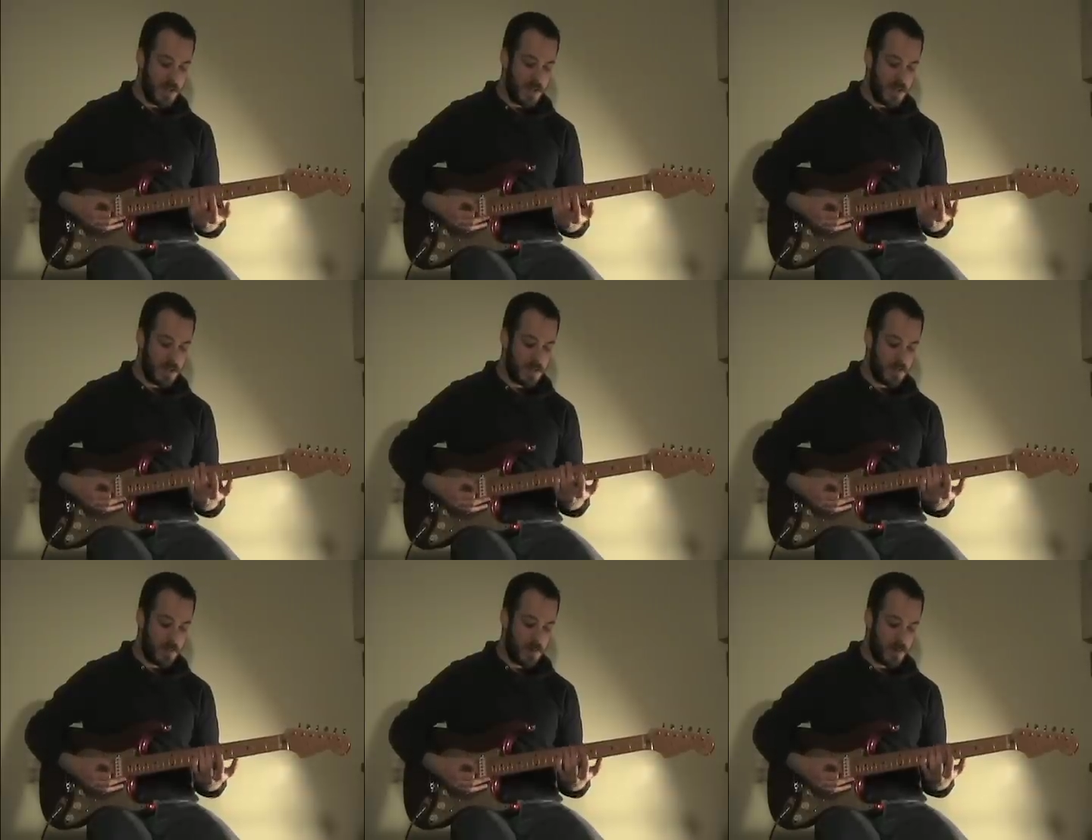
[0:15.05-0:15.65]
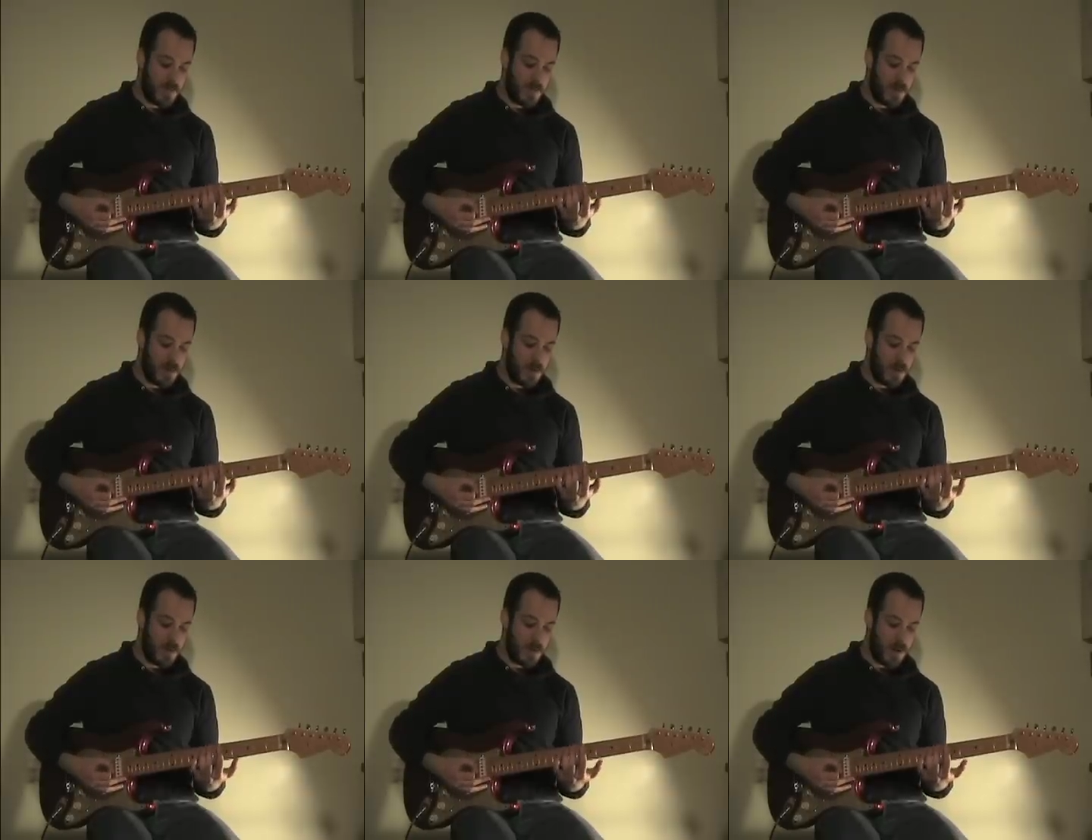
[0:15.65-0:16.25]
it's important for you
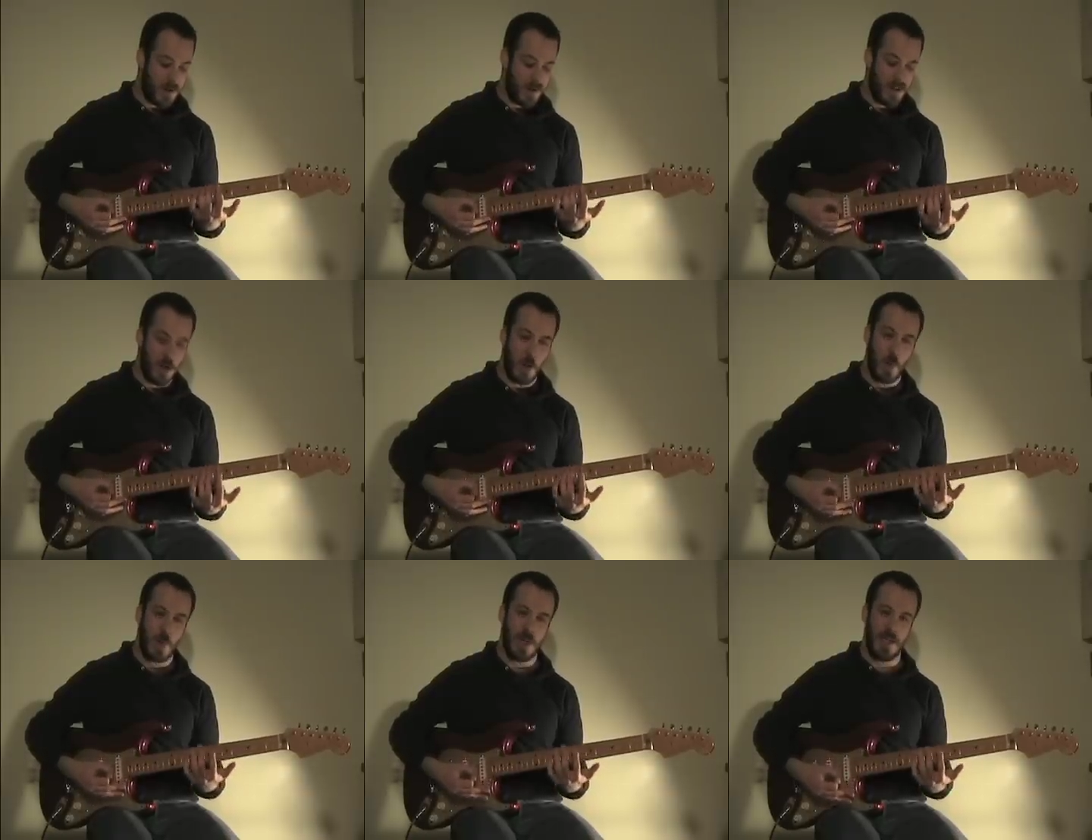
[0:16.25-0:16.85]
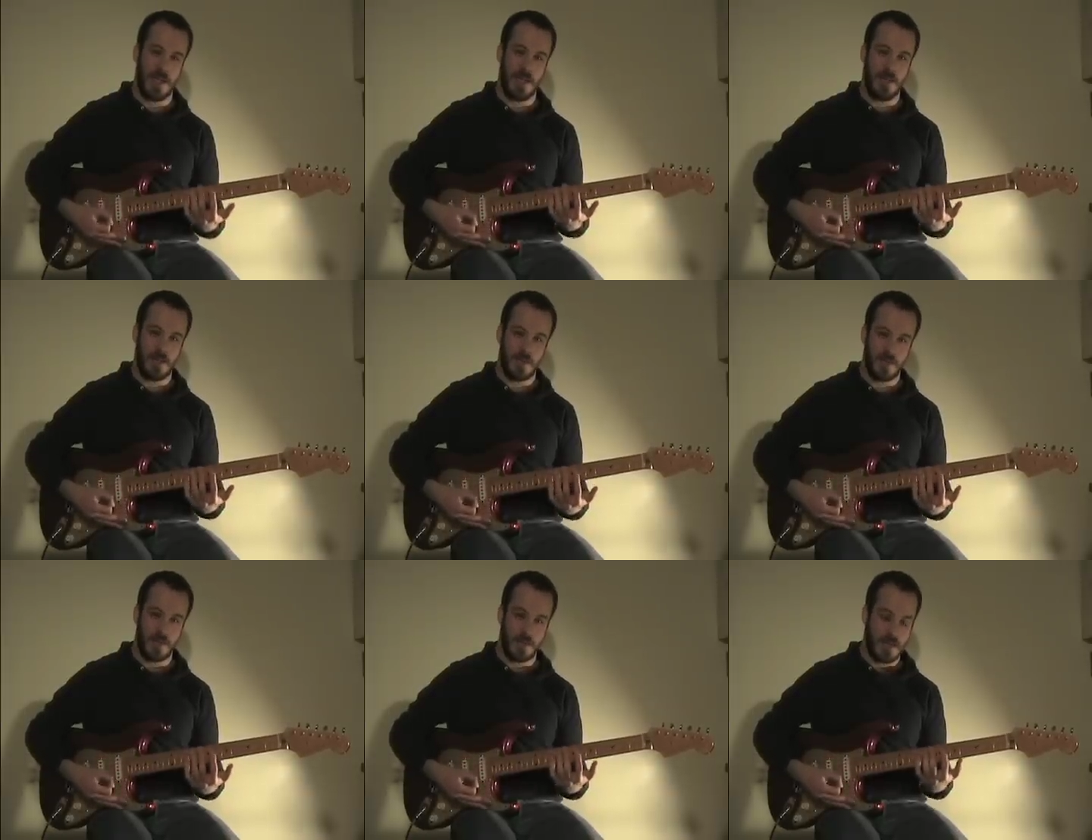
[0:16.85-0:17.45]
to already know what an
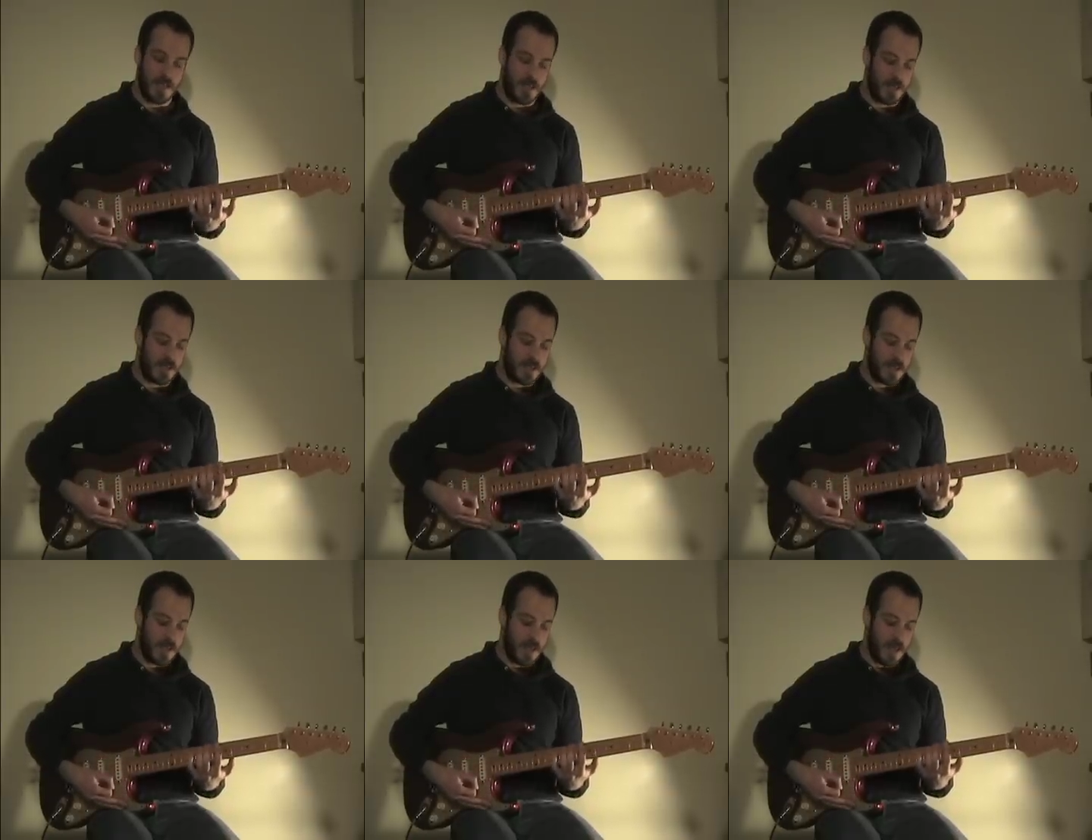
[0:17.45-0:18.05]
interval is